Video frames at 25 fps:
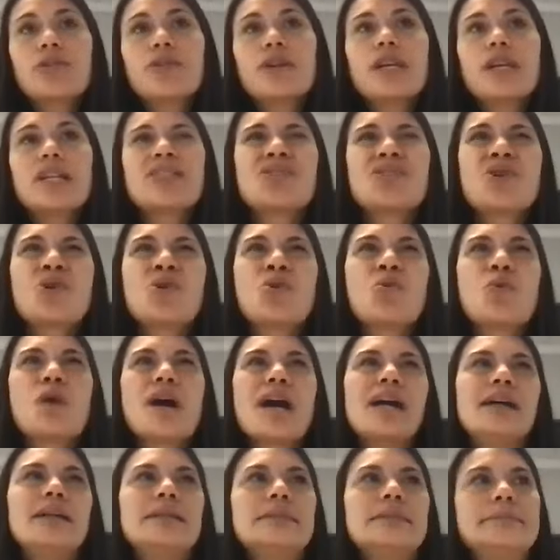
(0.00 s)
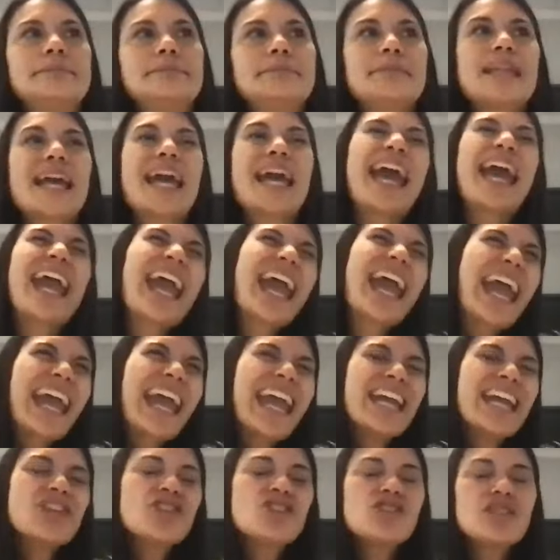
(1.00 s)
there is no
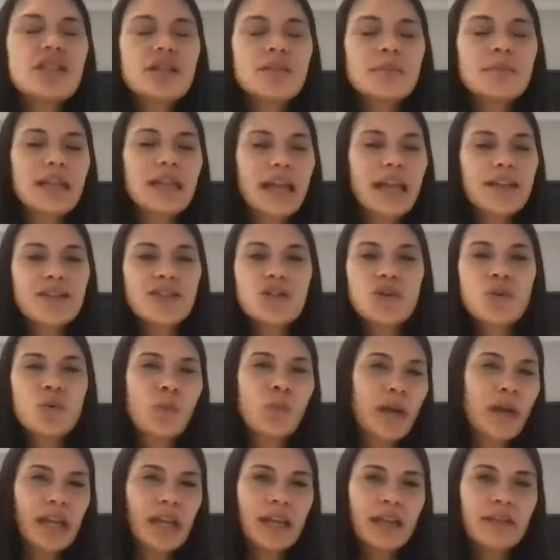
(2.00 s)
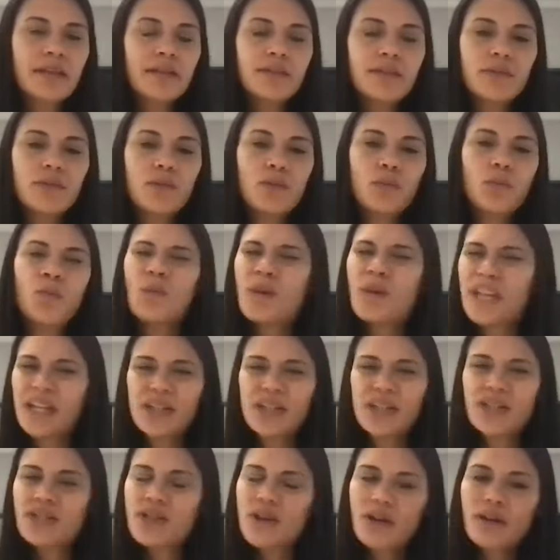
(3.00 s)
age limit as to when we
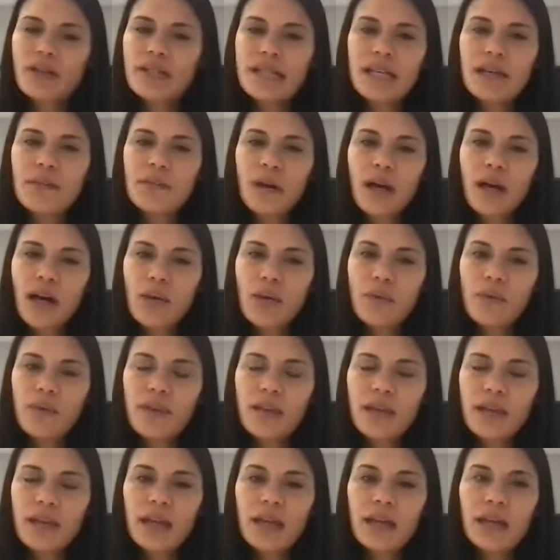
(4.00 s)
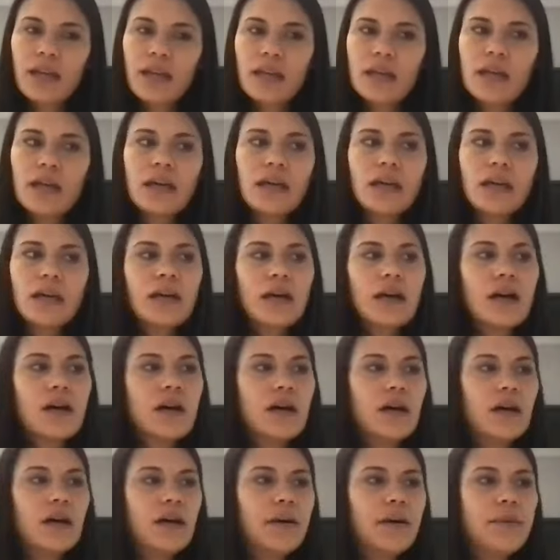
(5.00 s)
can start DMI with a kid.
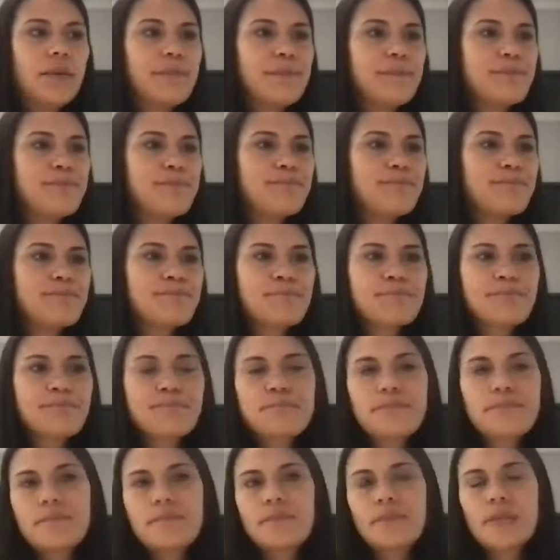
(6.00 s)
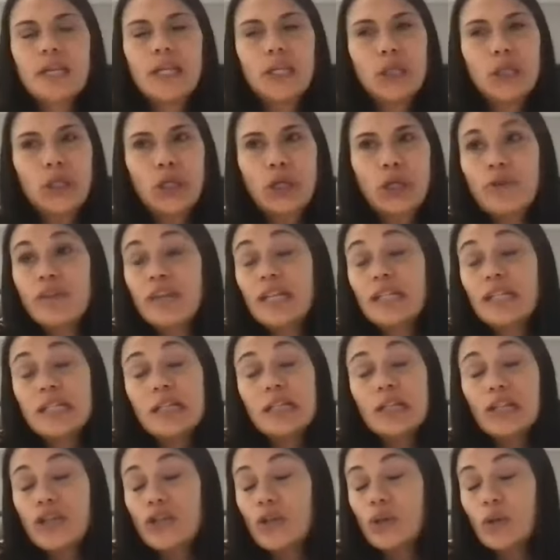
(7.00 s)
Um, they
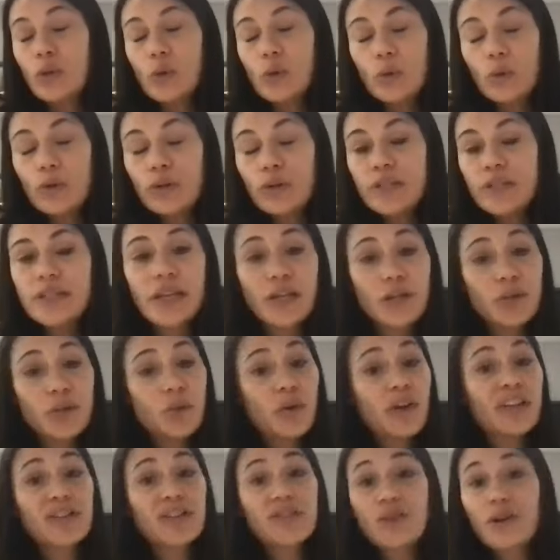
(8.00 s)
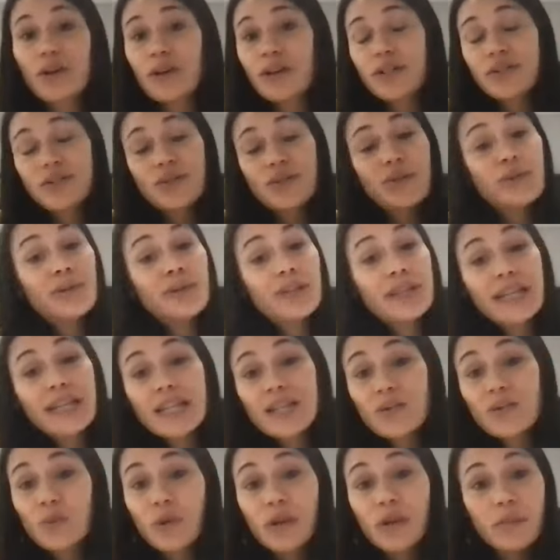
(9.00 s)
teach in the course that you can start as early
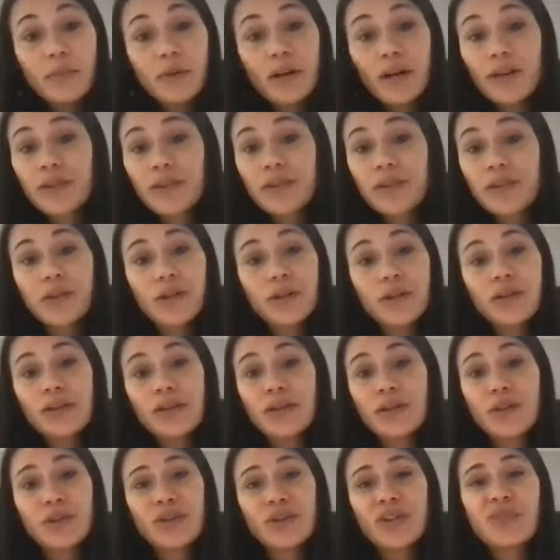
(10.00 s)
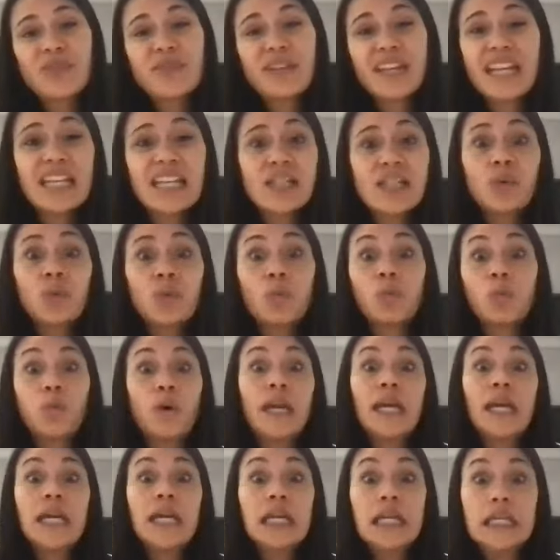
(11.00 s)
as 1 month. You don't need to
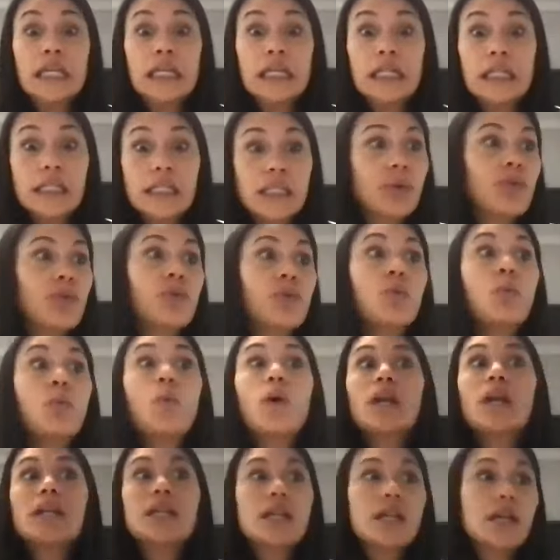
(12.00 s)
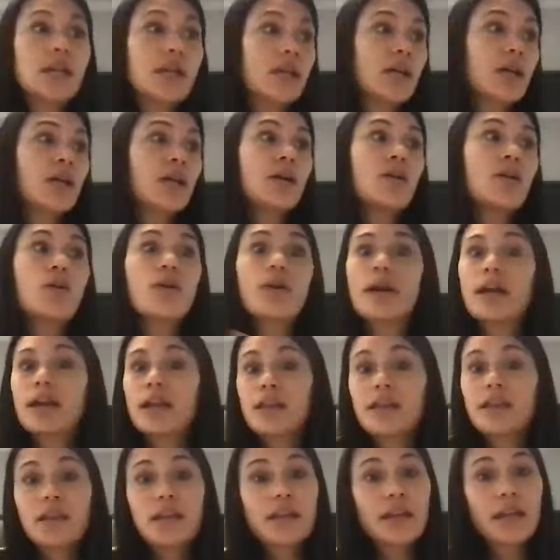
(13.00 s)
wait until they're 1 year or
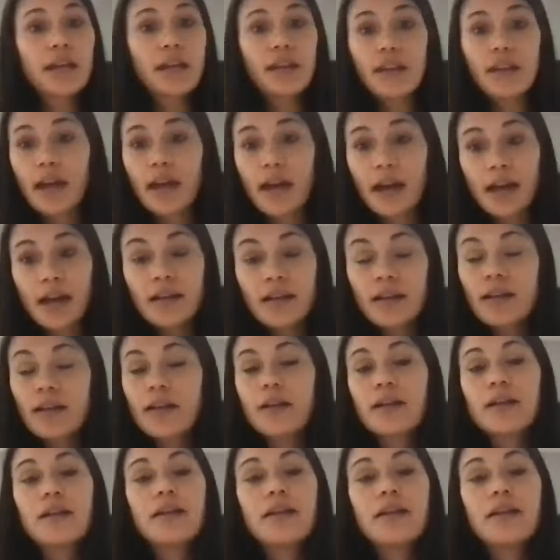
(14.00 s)
anything like that.